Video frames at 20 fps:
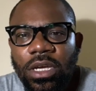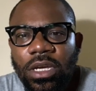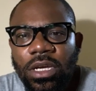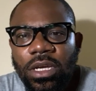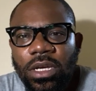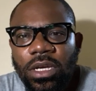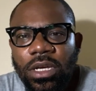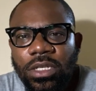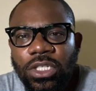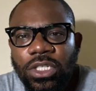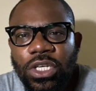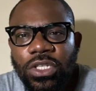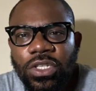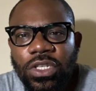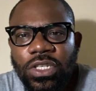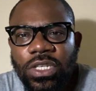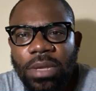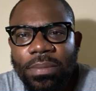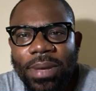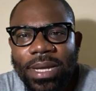she used to say
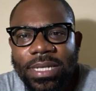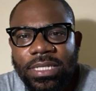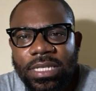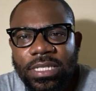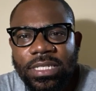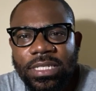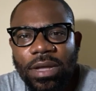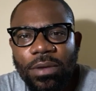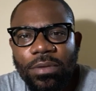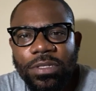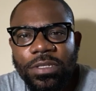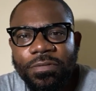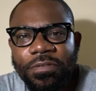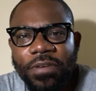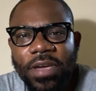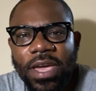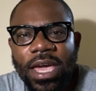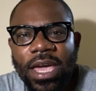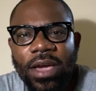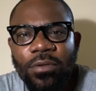my sister was
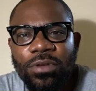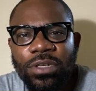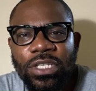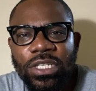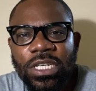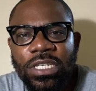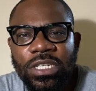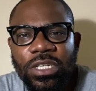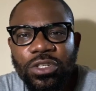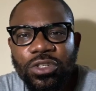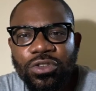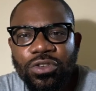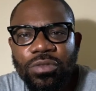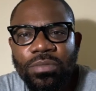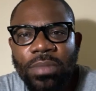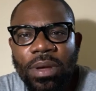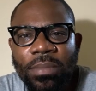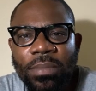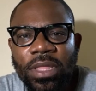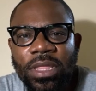fair, which isn't true. My
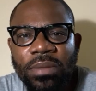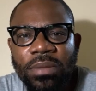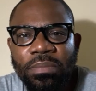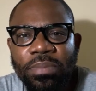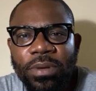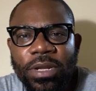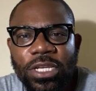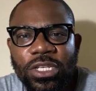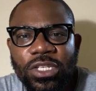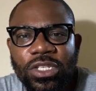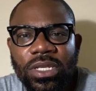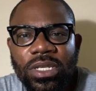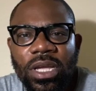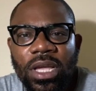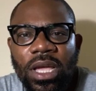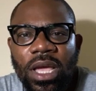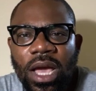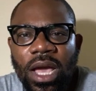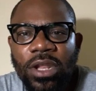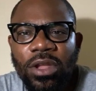mother bleached
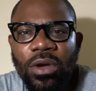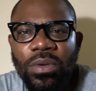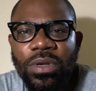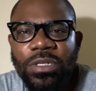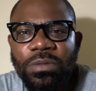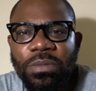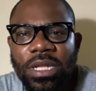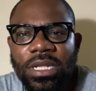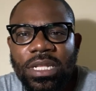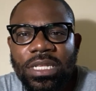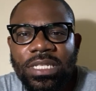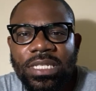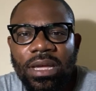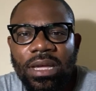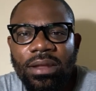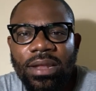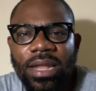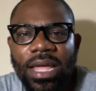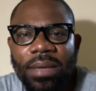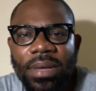and always made it sound
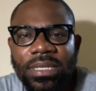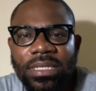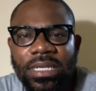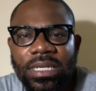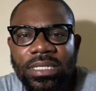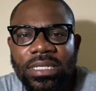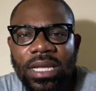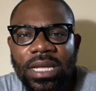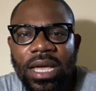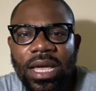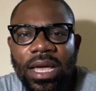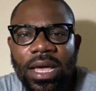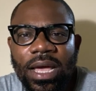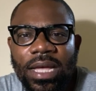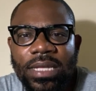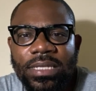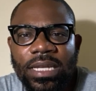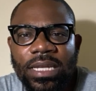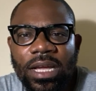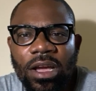like my sister has a
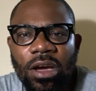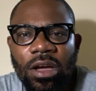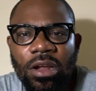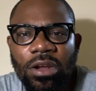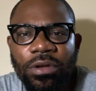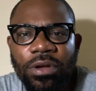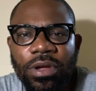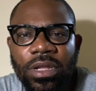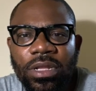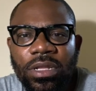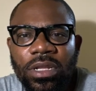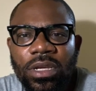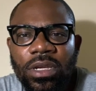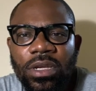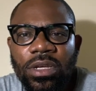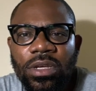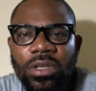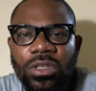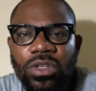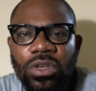coloring,
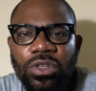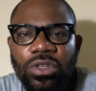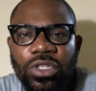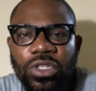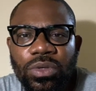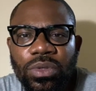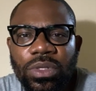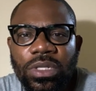so she would